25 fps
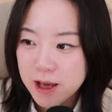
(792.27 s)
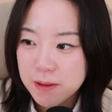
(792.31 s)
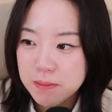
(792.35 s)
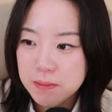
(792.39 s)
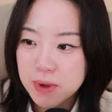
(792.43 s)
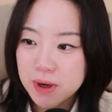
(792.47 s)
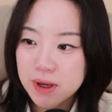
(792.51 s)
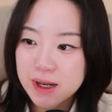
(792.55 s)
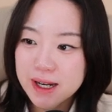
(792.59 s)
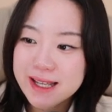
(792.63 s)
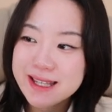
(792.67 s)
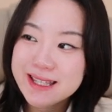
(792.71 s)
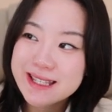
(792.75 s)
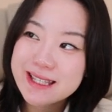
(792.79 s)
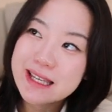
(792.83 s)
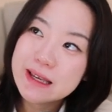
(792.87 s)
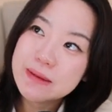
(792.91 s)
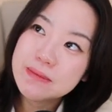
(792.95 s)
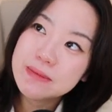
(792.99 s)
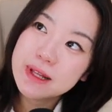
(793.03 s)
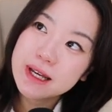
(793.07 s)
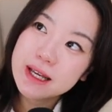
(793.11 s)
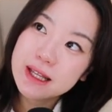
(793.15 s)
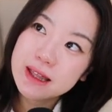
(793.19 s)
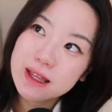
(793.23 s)
but it
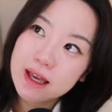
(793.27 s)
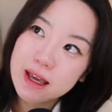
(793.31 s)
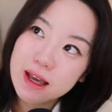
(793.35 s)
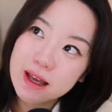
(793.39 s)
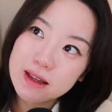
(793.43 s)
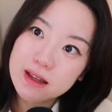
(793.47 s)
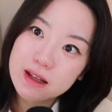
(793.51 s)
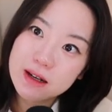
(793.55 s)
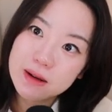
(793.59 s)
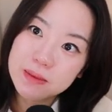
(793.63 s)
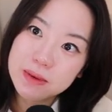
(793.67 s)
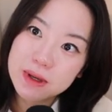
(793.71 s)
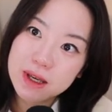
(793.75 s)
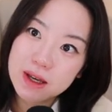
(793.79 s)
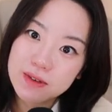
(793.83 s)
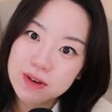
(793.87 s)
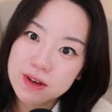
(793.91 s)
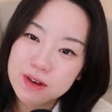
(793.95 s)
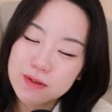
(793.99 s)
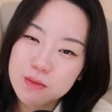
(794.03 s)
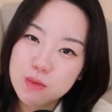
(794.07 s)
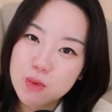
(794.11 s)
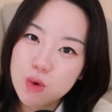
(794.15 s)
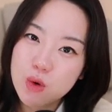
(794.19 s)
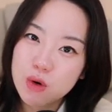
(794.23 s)
seemed like they ended up
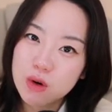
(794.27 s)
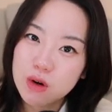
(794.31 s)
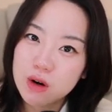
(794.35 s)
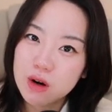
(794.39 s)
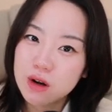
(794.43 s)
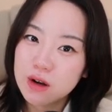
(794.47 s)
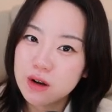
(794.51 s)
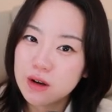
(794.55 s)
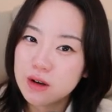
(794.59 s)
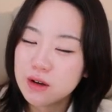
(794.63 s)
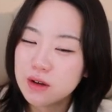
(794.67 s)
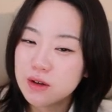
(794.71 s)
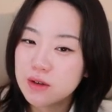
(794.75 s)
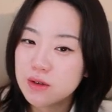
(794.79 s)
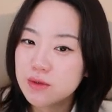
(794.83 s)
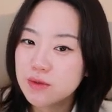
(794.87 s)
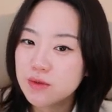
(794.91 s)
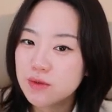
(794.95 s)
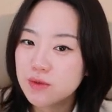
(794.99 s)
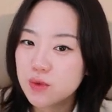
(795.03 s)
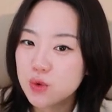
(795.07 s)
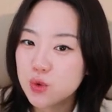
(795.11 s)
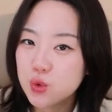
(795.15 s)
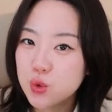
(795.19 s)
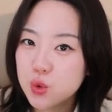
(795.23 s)
giving more of
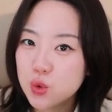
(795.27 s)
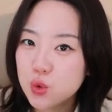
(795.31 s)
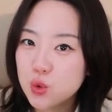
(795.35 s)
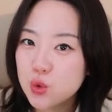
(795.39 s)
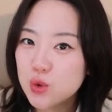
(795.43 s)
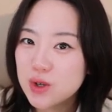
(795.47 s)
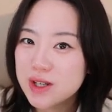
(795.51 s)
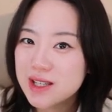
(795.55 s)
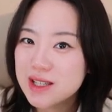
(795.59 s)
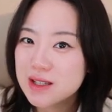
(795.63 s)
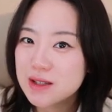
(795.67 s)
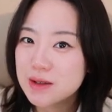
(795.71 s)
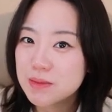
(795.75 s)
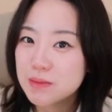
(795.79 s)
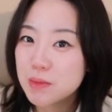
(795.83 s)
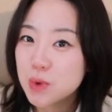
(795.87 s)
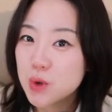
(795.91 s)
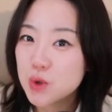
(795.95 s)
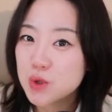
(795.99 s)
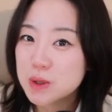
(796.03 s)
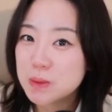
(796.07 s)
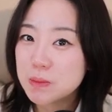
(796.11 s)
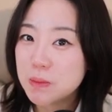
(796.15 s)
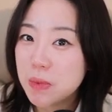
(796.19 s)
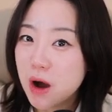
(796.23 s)
who is the
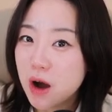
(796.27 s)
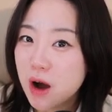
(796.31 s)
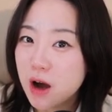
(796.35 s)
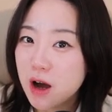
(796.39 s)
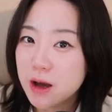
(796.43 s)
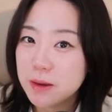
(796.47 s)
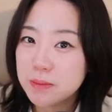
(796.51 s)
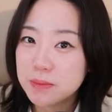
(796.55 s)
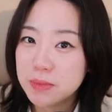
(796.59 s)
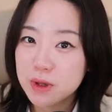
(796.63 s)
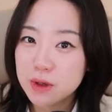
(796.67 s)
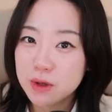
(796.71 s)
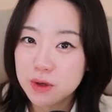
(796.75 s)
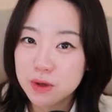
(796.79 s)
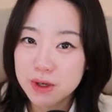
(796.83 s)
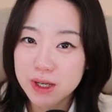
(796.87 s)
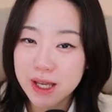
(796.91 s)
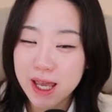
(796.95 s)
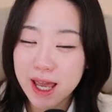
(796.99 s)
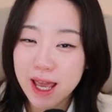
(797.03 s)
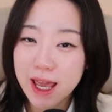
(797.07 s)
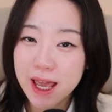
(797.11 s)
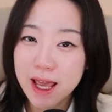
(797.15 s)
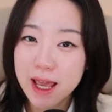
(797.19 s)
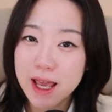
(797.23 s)
most popular
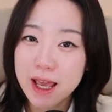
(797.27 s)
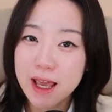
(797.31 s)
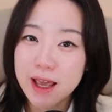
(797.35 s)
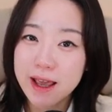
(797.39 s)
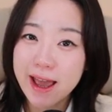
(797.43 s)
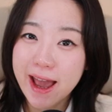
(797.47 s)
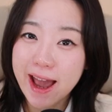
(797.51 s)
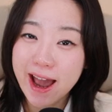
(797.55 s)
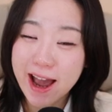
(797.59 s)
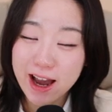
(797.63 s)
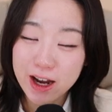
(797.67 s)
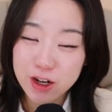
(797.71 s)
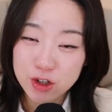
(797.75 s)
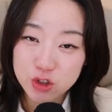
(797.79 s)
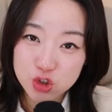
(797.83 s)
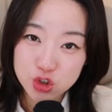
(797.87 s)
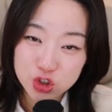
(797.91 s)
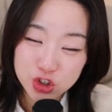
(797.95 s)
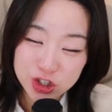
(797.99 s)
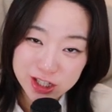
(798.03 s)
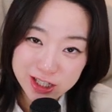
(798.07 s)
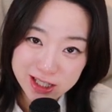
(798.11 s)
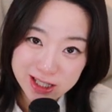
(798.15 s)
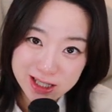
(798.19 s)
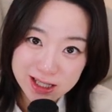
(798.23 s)
K
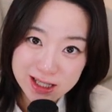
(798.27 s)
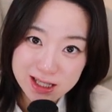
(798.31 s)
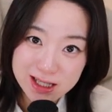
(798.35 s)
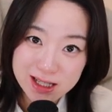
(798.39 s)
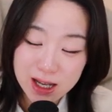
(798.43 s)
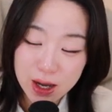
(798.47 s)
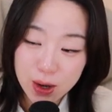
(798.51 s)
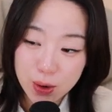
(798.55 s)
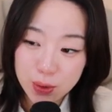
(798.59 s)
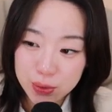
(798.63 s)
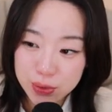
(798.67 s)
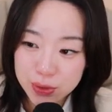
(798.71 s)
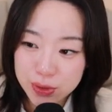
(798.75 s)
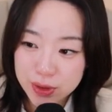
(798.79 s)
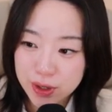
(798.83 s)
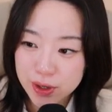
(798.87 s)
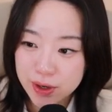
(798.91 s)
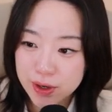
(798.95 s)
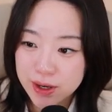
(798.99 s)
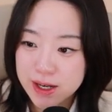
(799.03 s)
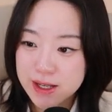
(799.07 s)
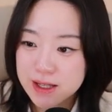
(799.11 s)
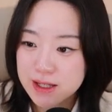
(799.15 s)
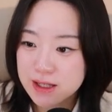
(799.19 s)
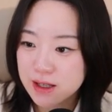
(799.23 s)
actresses out there
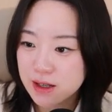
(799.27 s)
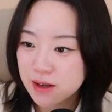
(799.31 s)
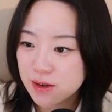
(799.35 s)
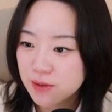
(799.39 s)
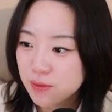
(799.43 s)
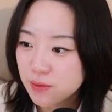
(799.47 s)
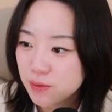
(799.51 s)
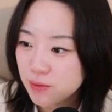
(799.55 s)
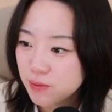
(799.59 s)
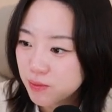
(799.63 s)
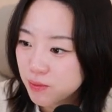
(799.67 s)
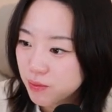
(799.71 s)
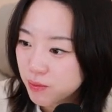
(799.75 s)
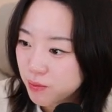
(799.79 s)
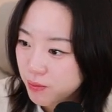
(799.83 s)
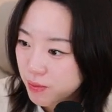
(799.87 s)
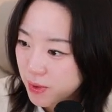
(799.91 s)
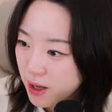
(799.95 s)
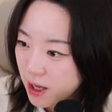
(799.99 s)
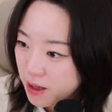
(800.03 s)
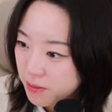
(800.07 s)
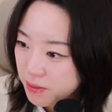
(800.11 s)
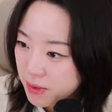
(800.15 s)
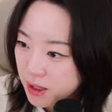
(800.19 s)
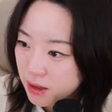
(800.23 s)
instead of
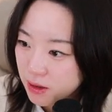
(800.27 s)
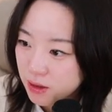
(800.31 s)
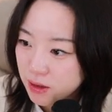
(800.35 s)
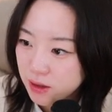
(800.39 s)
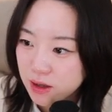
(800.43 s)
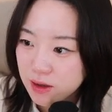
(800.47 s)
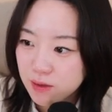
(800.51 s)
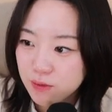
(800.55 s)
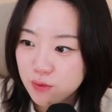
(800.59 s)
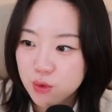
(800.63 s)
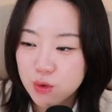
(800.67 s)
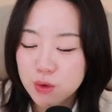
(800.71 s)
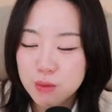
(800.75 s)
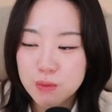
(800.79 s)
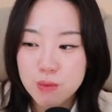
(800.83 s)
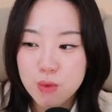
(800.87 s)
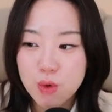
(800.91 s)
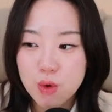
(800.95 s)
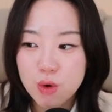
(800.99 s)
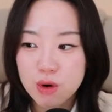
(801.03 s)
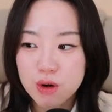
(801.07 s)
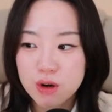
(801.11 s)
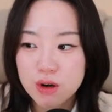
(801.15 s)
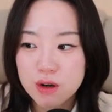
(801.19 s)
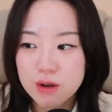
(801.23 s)
maybe looking for
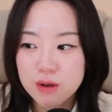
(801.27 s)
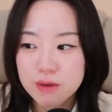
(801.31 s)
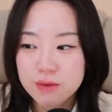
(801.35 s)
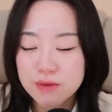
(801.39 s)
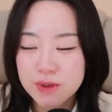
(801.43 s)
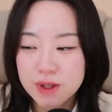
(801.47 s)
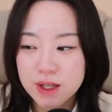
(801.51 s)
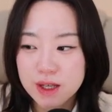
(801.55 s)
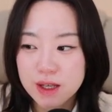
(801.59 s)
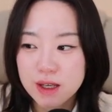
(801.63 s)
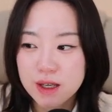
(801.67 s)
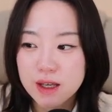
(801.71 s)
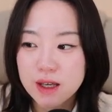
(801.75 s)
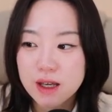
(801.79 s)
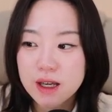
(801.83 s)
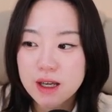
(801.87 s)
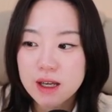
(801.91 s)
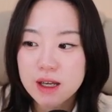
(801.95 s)
more of the